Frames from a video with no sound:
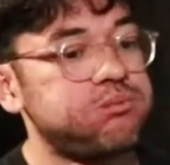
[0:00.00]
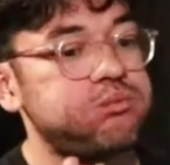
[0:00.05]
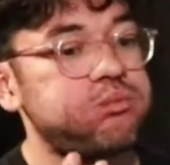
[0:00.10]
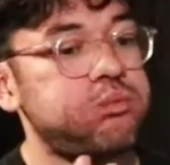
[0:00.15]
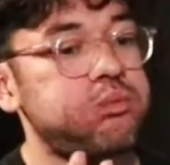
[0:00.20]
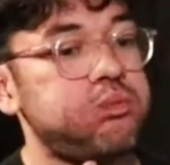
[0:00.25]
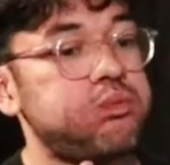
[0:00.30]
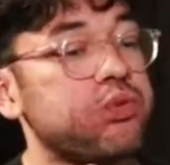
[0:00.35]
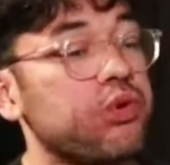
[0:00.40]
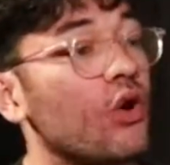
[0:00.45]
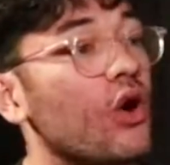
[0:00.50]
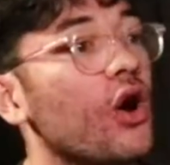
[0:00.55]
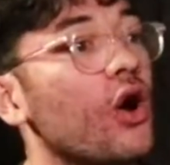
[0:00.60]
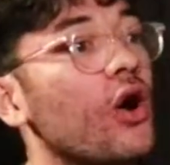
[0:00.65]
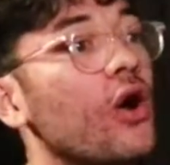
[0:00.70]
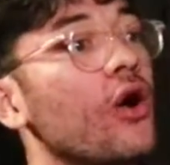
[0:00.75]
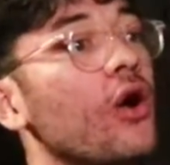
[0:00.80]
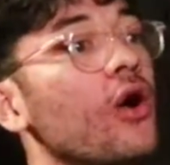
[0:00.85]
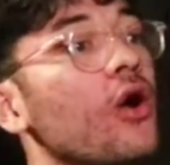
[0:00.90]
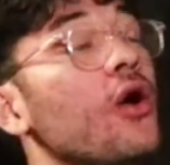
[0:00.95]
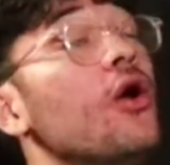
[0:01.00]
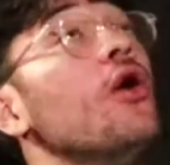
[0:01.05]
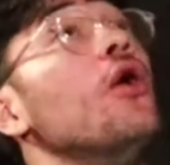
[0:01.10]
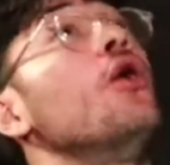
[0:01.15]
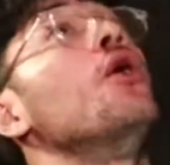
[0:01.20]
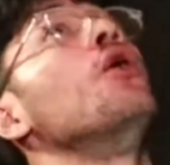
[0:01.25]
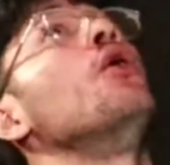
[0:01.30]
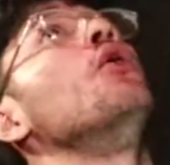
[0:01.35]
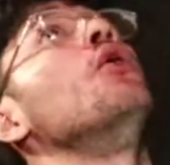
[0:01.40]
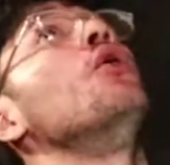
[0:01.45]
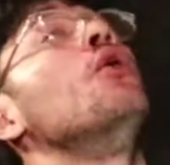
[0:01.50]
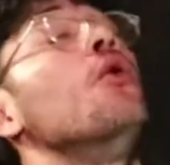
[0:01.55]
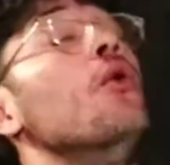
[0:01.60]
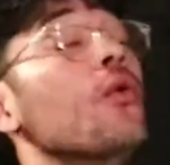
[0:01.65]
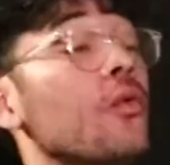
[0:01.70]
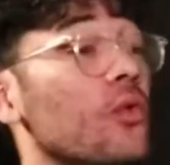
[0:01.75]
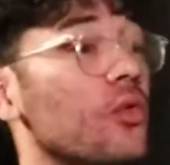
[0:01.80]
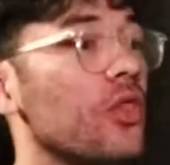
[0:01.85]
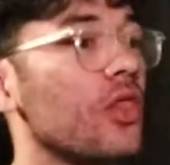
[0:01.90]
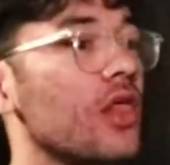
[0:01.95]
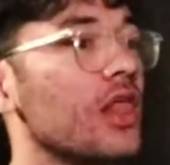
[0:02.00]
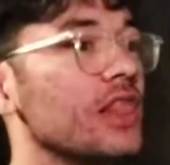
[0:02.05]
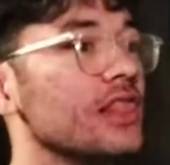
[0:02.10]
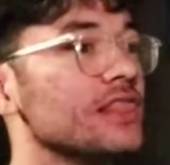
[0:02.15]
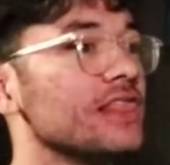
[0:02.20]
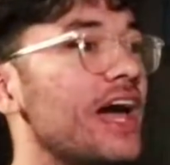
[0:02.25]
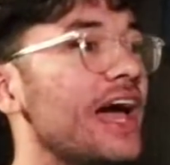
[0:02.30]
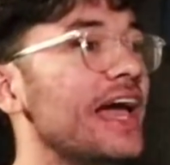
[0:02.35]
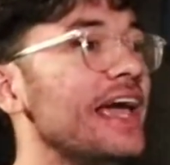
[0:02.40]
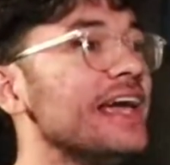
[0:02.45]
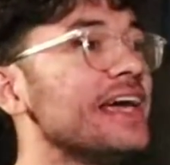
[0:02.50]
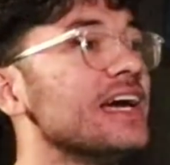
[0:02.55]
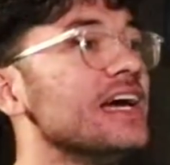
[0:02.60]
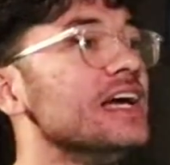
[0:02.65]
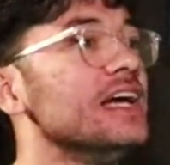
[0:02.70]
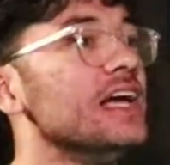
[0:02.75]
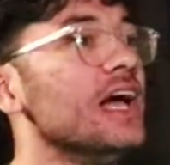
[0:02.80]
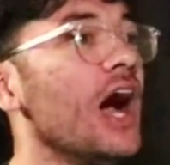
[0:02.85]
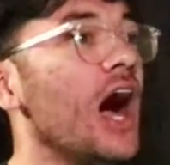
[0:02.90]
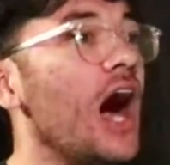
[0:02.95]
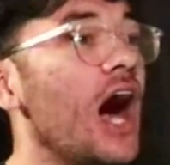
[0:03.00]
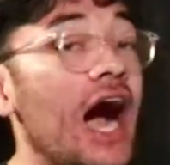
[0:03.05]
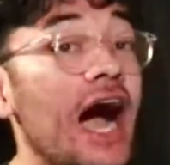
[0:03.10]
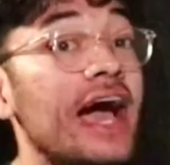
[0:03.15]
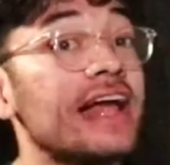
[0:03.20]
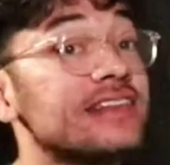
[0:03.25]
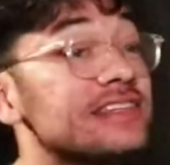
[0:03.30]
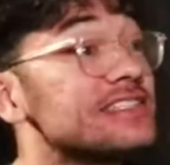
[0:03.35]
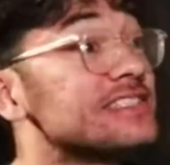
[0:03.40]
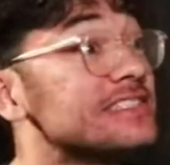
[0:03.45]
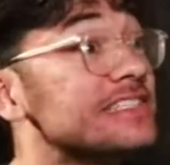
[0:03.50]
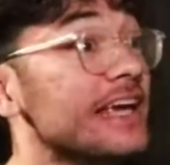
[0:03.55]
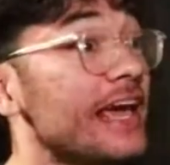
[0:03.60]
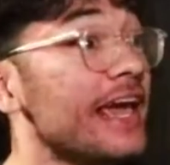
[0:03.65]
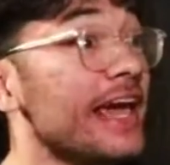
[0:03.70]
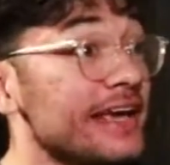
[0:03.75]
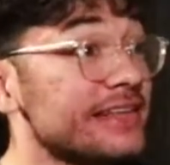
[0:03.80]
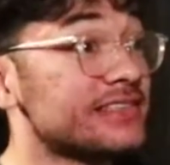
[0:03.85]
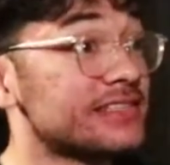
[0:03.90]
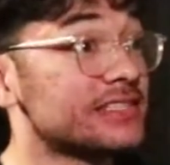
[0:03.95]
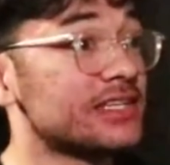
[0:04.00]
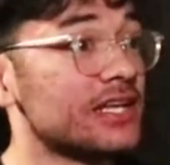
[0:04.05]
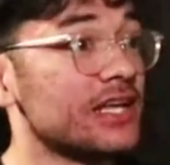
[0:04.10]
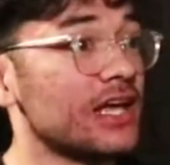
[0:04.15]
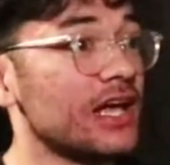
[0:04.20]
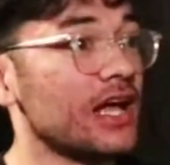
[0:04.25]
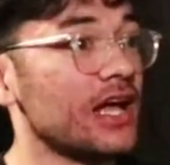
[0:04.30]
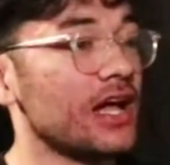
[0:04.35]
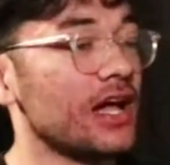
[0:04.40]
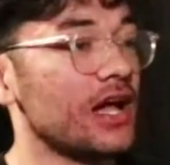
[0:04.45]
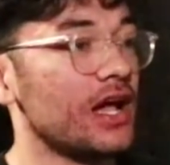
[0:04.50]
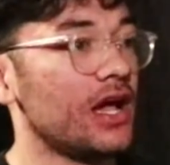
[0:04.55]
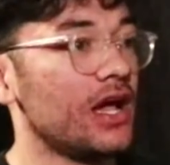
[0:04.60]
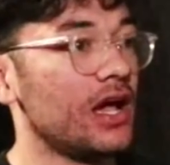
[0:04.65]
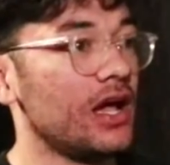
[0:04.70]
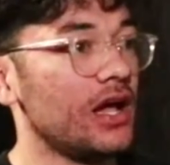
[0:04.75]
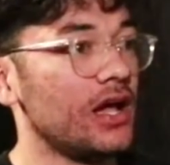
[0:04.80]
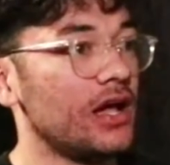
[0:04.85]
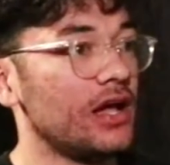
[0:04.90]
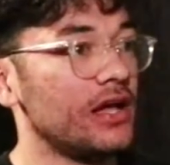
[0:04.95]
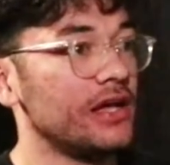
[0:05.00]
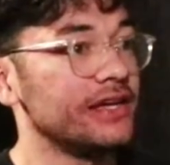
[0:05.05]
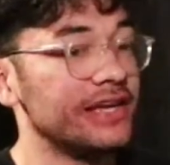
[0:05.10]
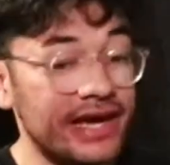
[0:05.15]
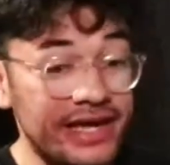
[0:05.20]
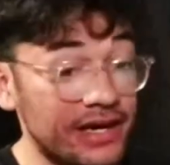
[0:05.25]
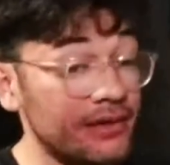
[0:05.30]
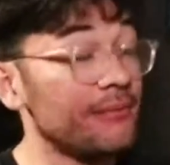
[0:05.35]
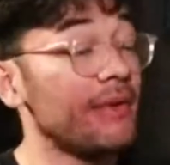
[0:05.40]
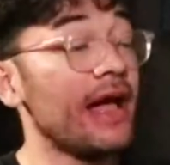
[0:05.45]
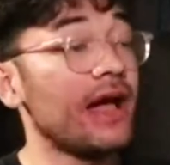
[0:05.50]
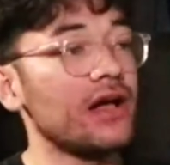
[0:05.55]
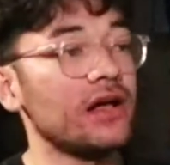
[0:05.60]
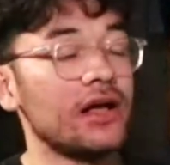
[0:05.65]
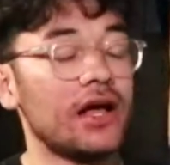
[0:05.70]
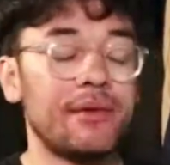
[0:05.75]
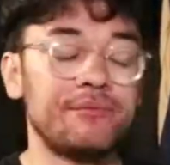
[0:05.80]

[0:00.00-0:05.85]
bro, like hot seat. Get him out. I'm